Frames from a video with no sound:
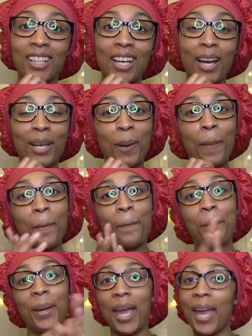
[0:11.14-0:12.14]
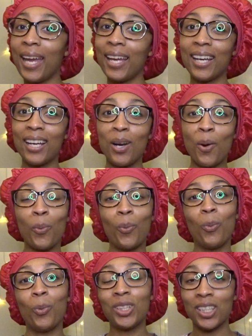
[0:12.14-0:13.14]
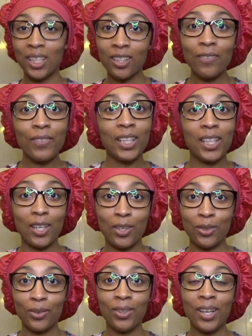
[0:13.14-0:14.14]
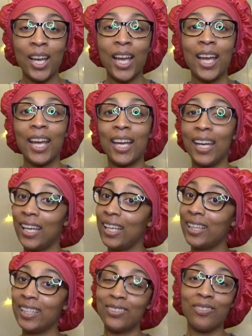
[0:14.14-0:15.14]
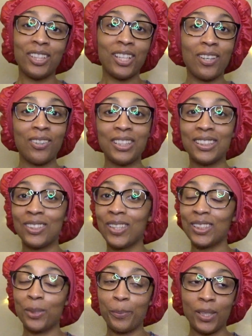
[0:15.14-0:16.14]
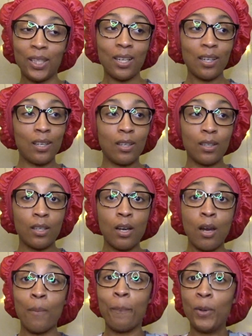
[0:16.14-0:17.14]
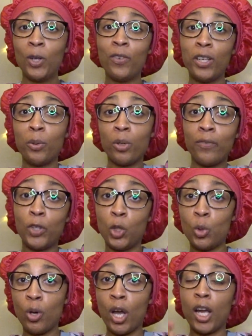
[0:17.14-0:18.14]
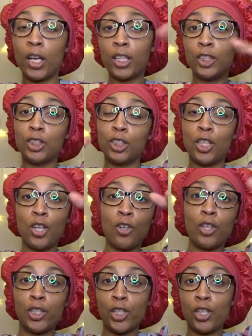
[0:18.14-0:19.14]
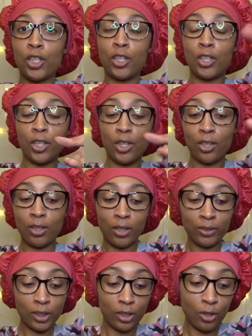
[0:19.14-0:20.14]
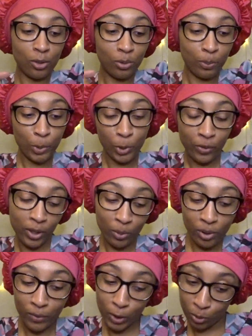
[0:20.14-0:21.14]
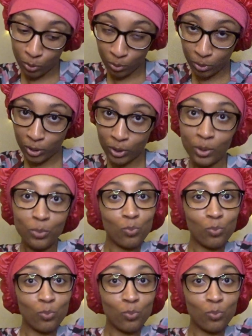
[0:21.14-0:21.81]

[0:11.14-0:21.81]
and I am back with another video. And this video is going to be another movie review, because you know your girl loves to do movie reviews.